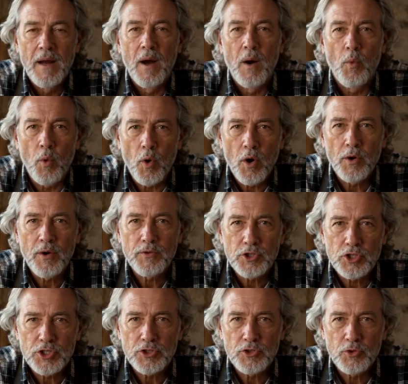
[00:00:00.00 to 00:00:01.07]
A wall of
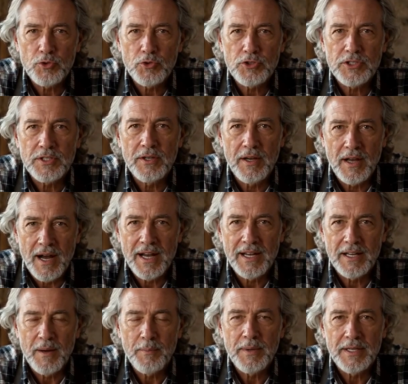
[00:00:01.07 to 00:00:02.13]
chisels
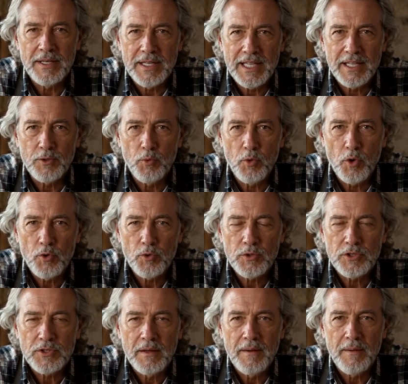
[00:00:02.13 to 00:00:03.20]
lined up in neat
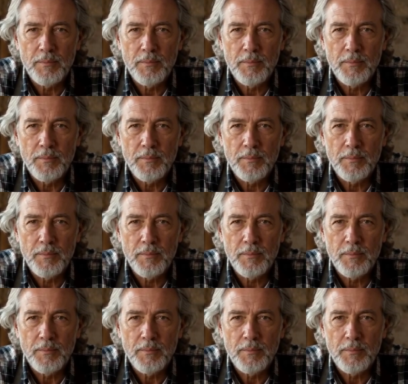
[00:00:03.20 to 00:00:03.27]
rows,